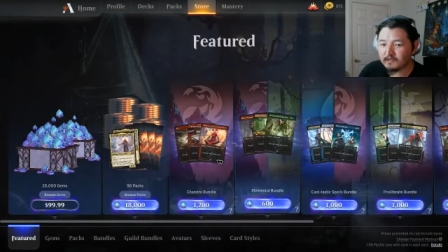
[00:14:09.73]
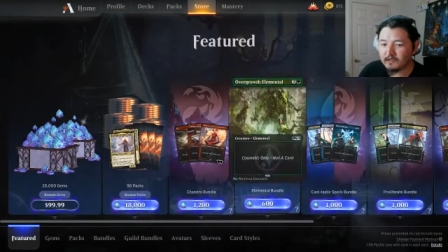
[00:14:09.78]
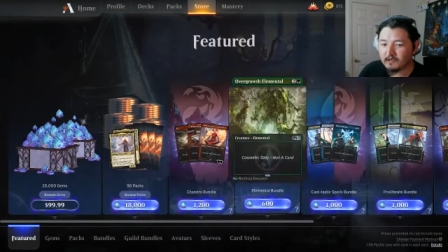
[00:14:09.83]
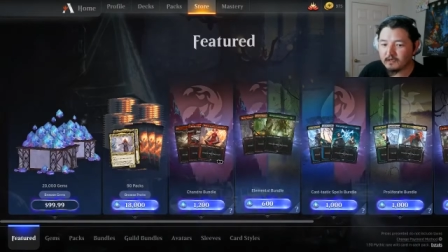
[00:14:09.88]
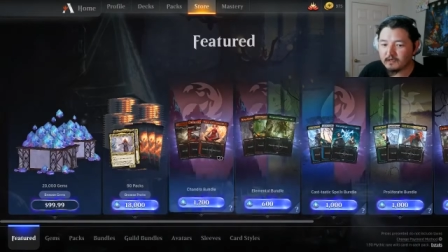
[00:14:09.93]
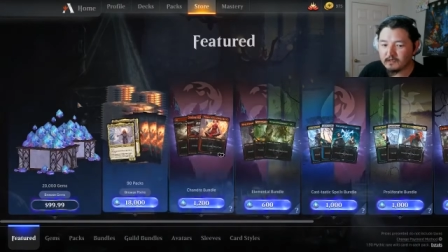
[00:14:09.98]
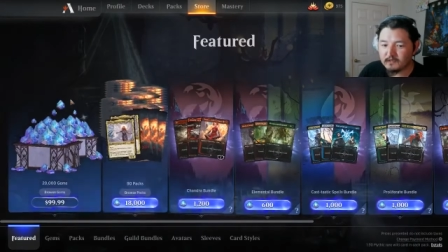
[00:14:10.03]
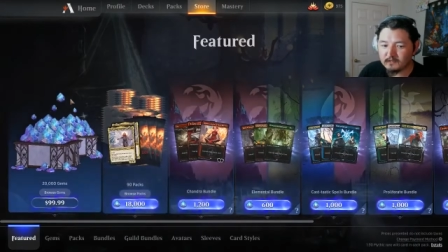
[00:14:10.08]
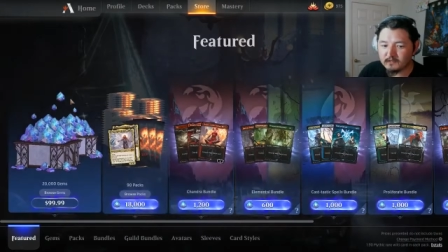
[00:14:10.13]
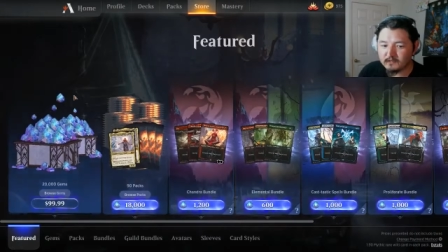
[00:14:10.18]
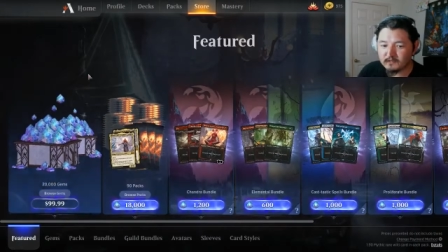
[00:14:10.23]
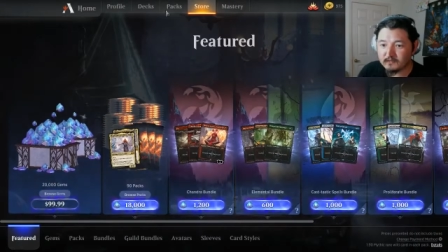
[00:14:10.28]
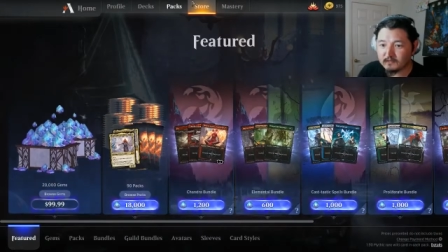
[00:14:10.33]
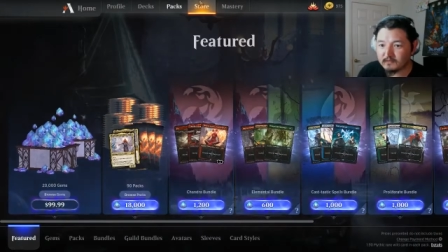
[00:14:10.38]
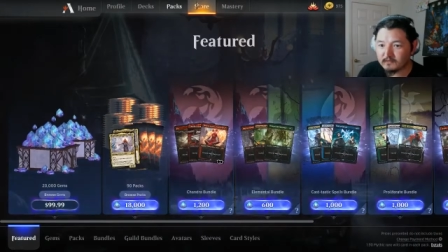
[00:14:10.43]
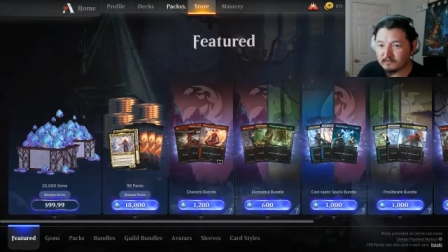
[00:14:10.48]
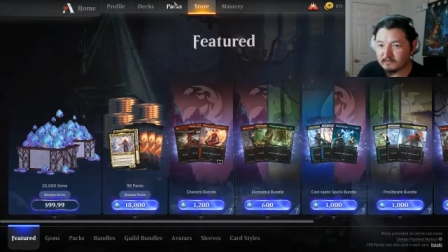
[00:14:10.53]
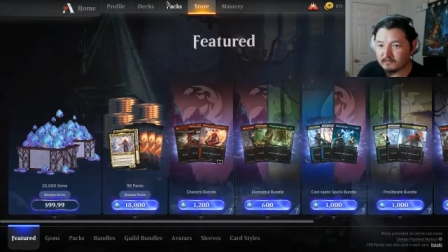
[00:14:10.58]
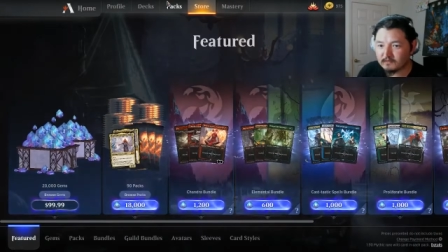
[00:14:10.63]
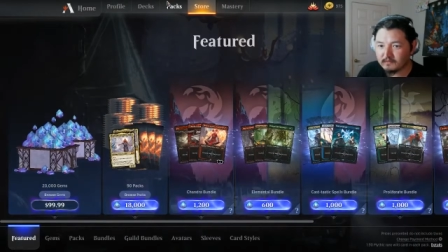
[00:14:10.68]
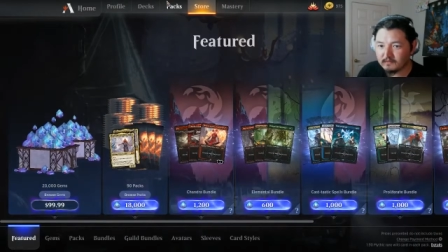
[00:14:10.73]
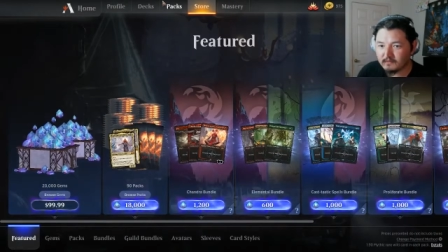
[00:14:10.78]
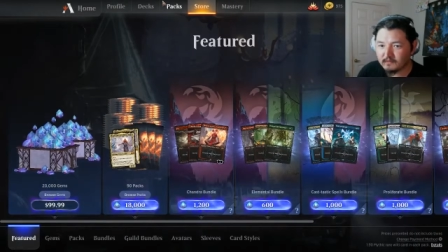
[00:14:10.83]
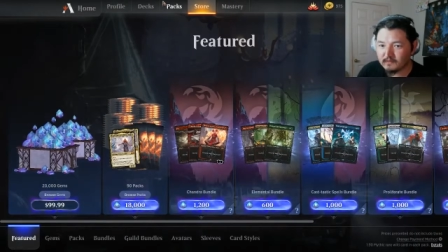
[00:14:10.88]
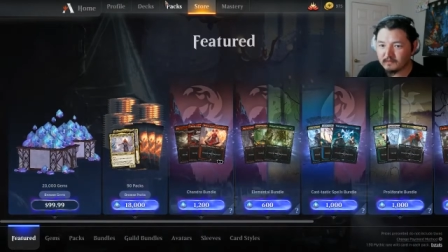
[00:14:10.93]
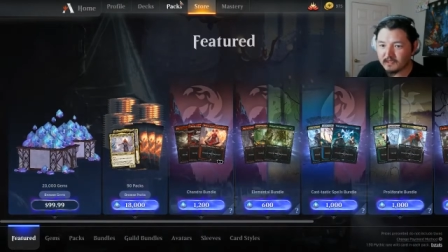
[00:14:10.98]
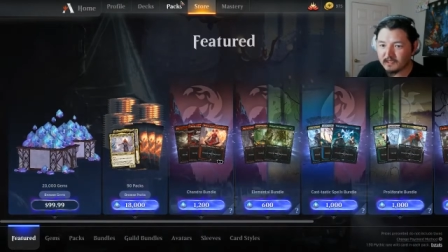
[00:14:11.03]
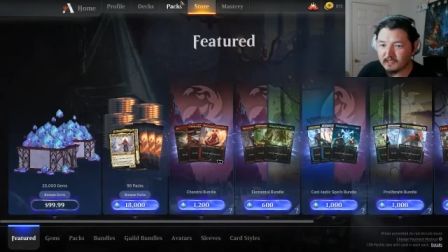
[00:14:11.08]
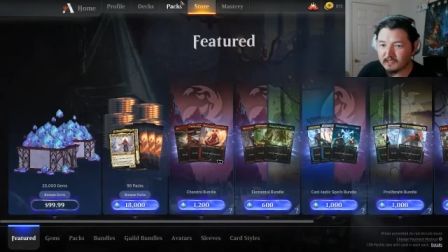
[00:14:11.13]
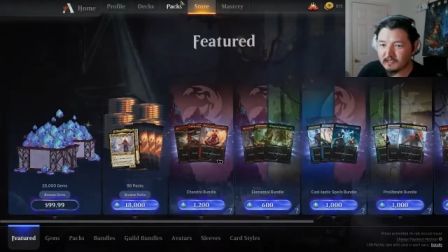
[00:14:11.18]
cards, or
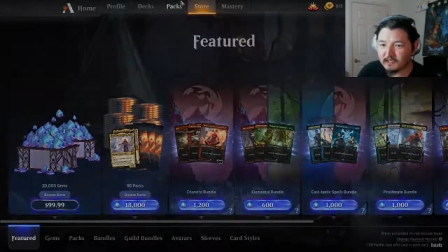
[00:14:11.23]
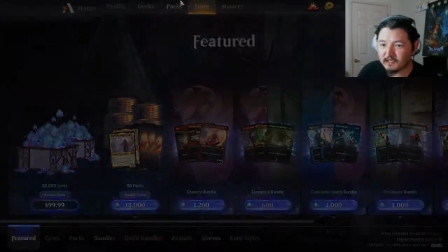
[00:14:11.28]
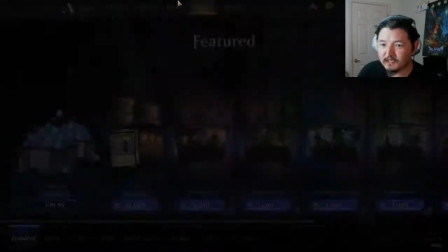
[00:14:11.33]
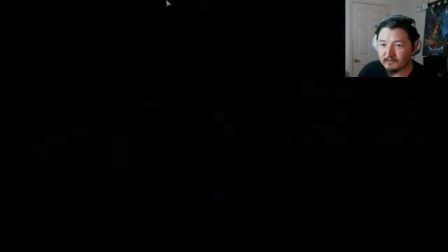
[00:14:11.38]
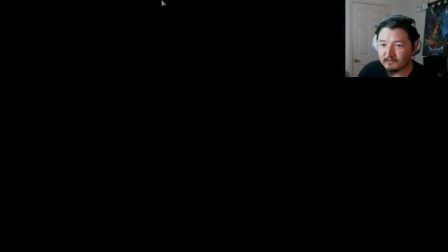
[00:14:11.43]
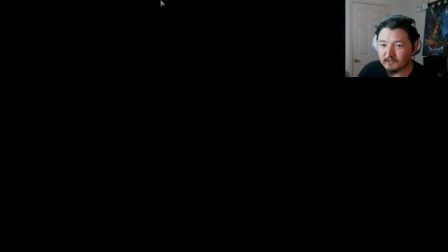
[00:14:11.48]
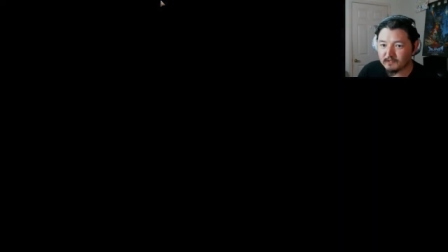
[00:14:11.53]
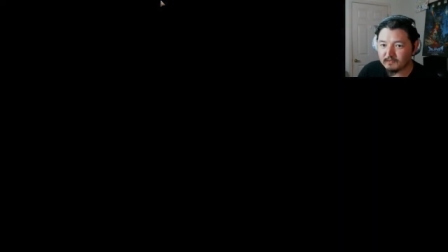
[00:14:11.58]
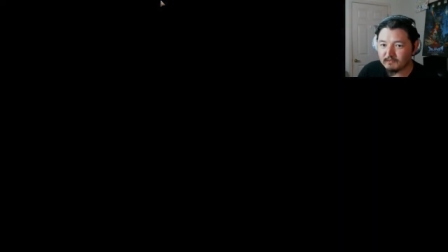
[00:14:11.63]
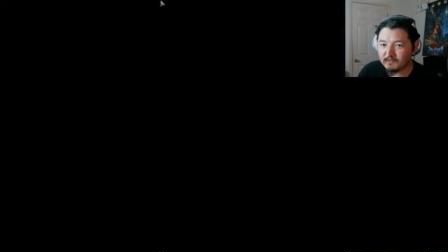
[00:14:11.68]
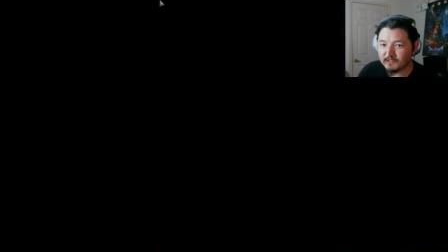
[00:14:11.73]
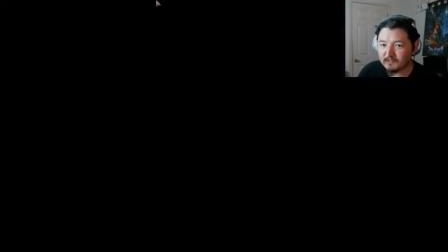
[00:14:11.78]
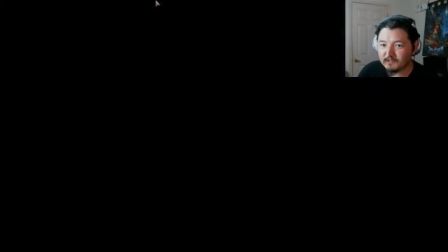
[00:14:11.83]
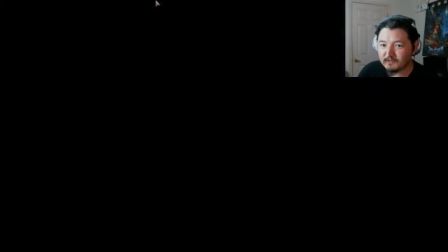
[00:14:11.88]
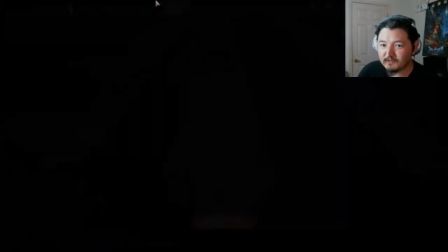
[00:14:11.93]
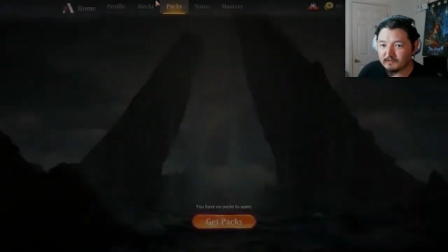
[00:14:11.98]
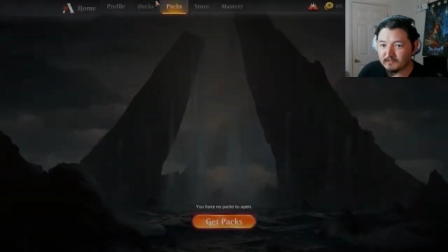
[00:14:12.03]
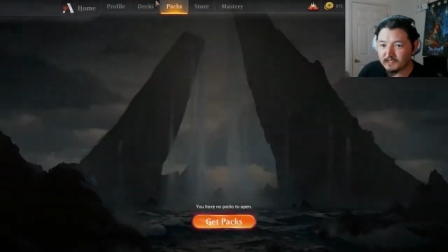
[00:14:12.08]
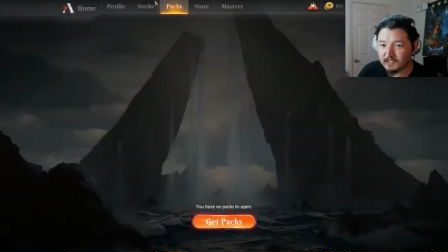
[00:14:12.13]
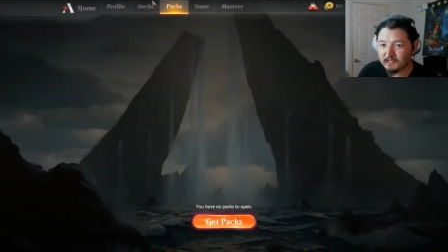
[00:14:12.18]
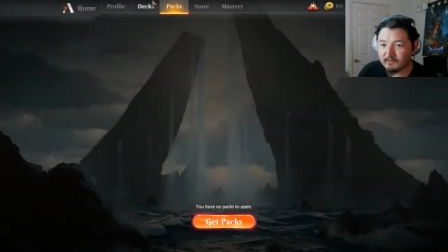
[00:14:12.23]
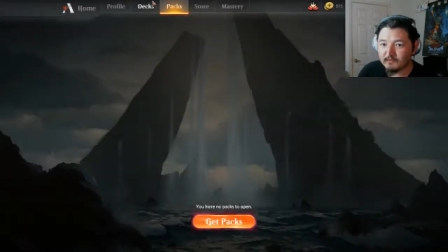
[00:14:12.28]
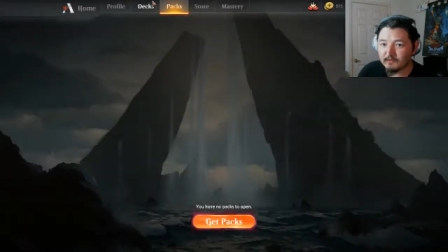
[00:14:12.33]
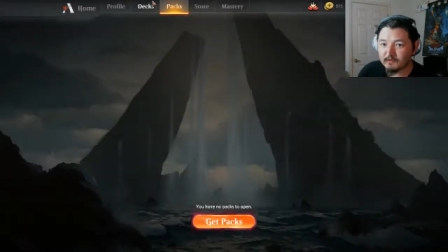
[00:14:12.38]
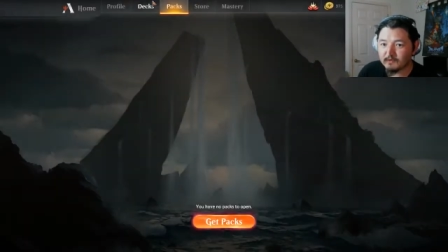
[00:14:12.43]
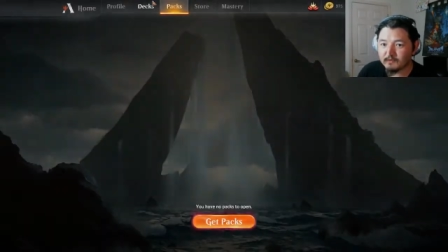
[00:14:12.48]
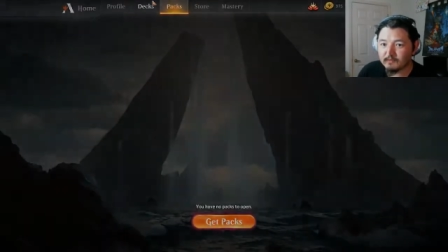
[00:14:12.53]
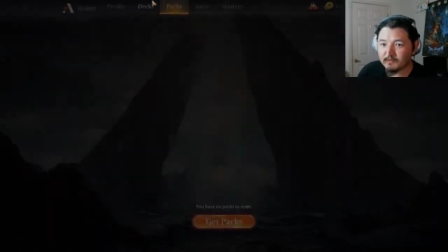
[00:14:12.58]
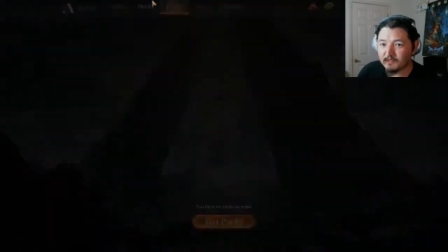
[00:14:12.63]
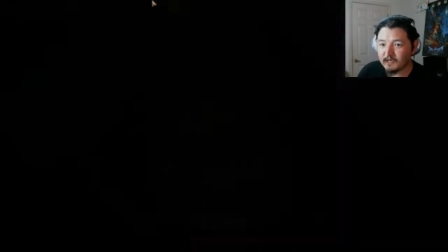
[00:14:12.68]
they claim should be
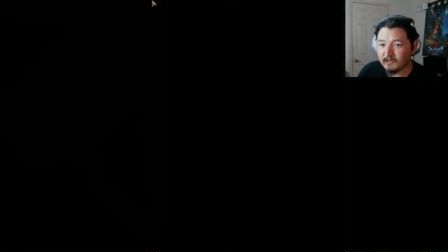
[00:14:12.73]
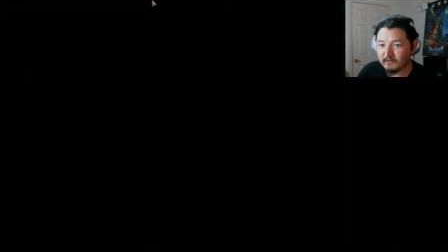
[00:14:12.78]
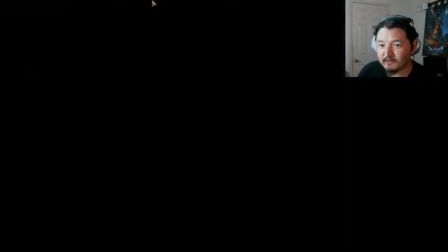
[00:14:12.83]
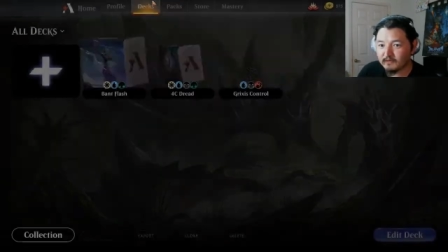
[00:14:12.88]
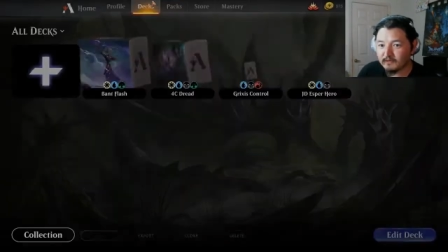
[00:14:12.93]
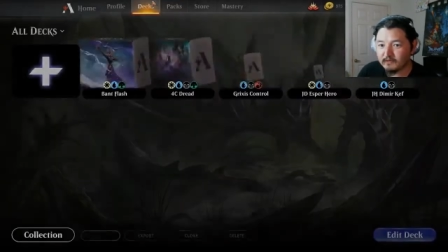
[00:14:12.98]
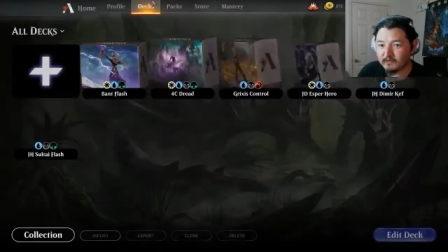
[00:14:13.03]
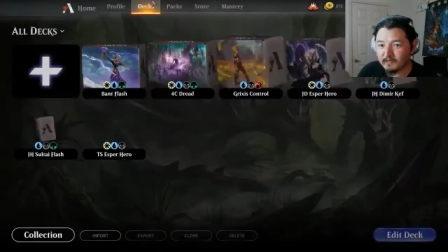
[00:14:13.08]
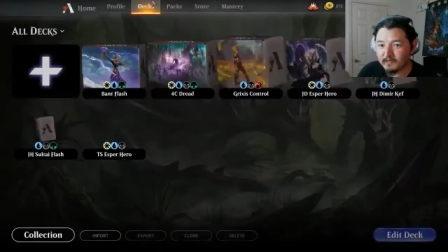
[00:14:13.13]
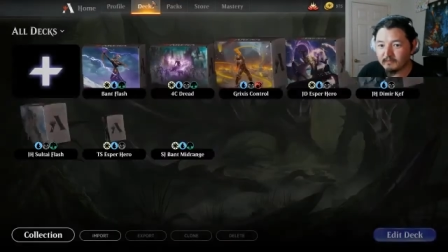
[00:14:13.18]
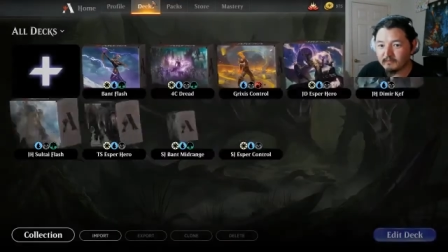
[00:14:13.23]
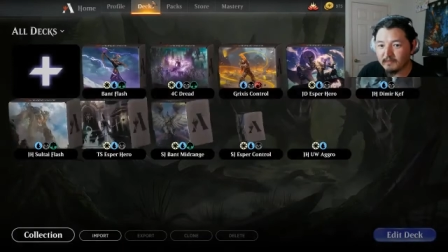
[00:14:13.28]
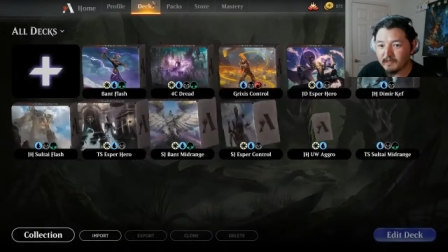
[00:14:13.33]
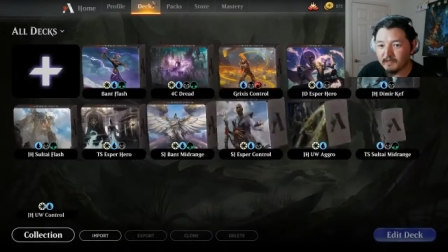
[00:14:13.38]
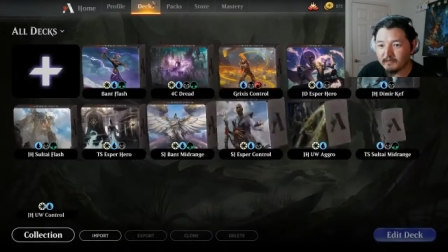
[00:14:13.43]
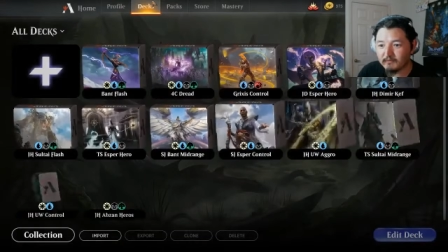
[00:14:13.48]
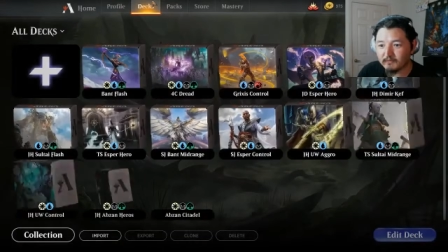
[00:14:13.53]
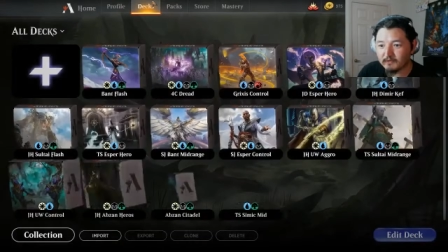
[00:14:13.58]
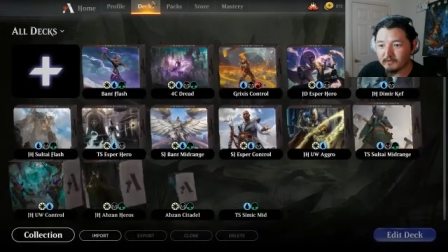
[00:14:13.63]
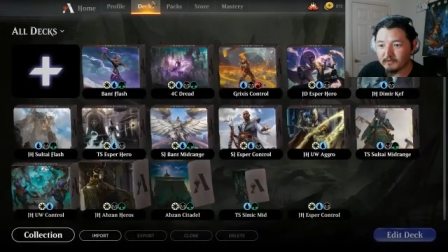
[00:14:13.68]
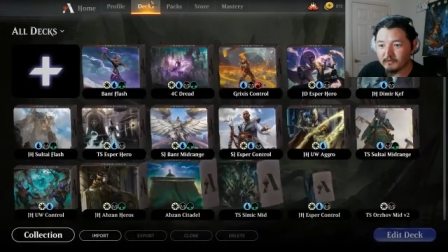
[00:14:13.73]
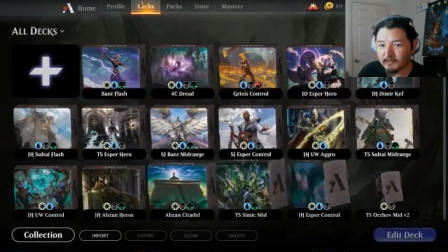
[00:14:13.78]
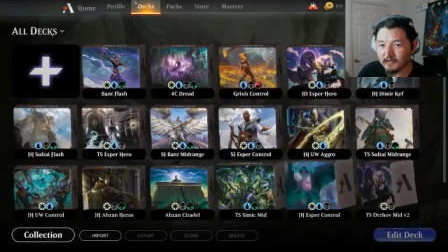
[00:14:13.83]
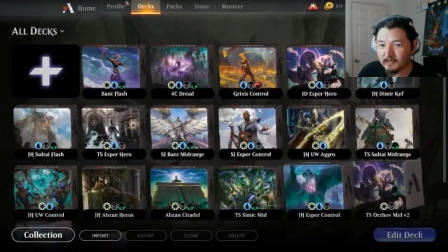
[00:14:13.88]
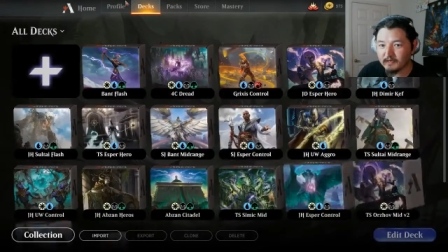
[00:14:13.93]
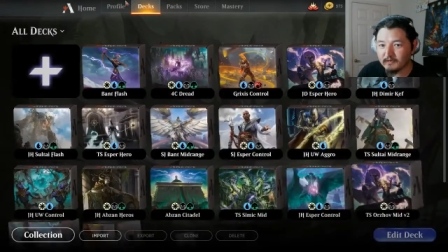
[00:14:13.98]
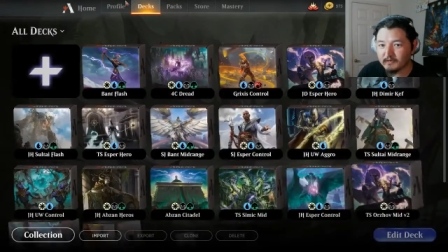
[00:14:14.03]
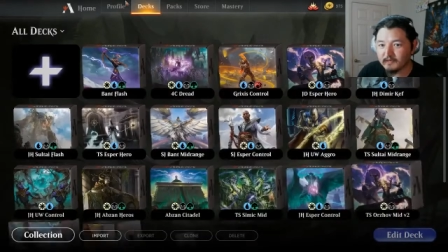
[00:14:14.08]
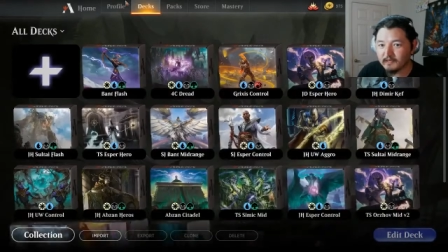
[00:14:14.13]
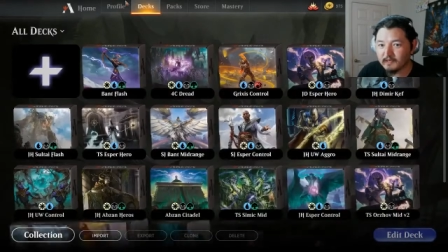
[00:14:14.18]
sideboard, but I don't know. I'd mainboard
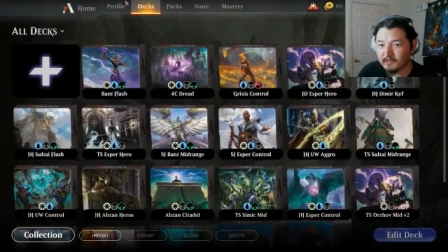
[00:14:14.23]
that.